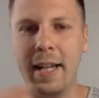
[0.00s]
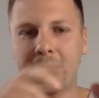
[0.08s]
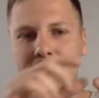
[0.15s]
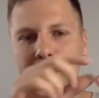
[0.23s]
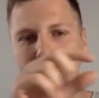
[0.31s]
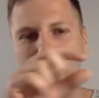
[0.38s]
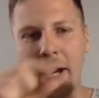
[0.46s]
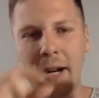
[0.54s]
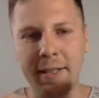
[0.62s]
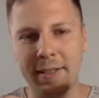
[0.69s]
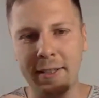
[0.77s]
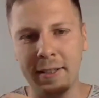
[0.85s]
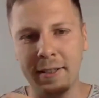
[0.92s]

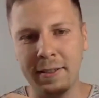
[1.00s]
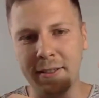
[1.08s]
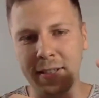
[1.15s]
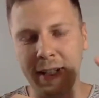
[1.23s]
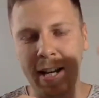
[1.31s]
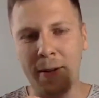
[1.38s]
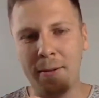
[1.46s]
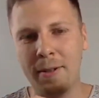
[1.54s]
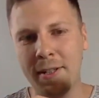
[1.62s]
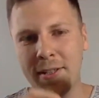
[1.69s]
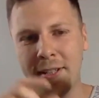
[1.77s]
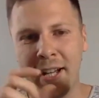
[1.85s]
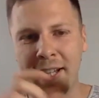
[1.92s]
comparison,
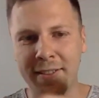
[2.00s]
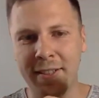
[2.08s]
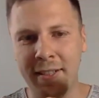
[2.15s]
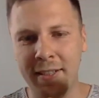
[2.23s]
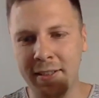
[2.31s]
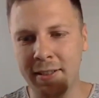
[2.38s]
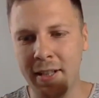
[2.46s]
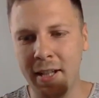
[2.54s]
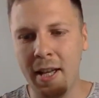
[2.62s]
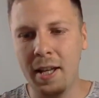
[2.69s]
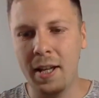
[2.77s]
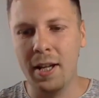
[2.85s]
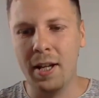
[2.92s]
ours, others,
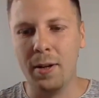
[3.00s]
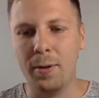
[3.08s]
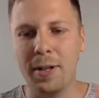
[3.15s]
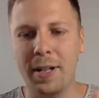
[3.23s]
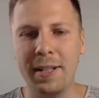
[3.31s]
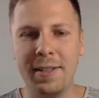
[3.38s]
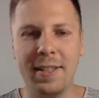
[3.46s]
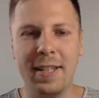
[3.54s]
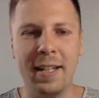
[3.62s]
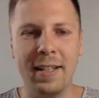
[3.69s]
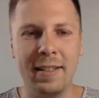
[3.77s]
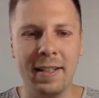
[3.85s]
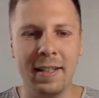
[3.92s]
or it
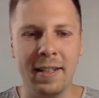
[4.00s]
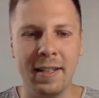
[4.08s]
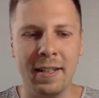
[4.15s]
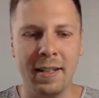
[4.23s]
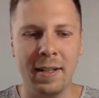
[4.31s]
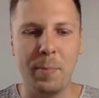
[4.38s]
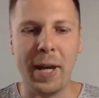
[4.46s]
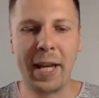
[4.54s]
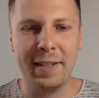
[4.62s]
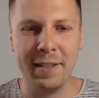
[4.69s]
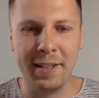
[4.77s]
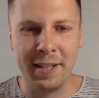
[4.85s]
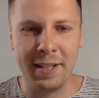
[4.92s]
said
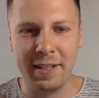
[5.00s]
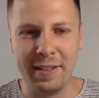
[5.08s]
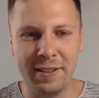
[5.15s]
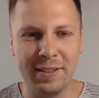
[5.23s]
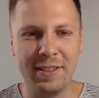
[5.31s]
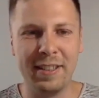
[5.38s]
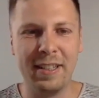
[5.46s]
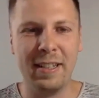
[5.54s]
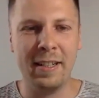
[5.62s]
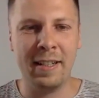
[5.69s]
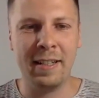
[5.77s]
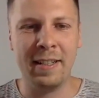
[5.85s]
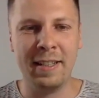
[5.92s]
better,
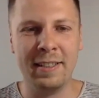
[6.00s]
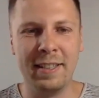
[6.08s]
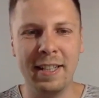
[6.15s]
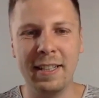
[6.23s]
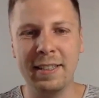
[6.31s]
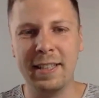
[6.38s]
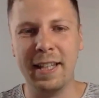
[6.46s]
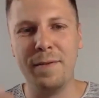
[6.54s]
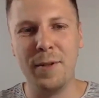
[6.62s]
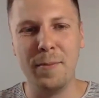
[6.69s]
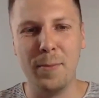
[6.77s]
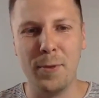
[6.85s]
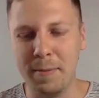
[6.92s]
it's going to save you
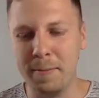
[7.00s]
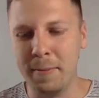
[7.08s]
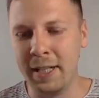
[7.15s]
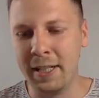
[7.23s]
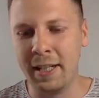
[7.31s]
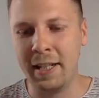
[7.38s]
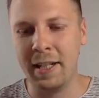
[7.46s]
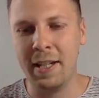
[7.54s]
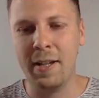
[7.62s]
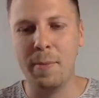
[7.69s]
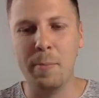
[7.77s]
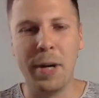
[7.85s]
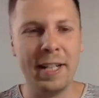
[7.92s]
more money
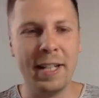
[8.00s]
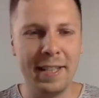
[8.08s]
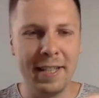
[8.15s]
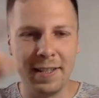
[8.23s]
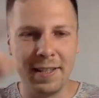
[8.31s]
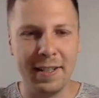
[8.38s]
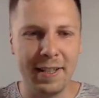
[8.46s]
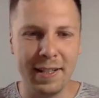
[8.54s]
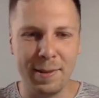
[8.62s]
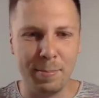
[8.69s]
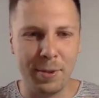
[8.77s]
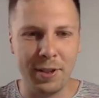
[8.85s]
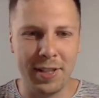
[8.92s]
by this and this
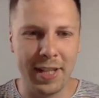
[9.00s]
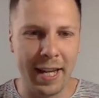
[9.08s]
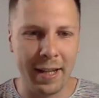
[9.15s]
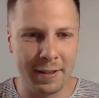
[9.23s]
percent,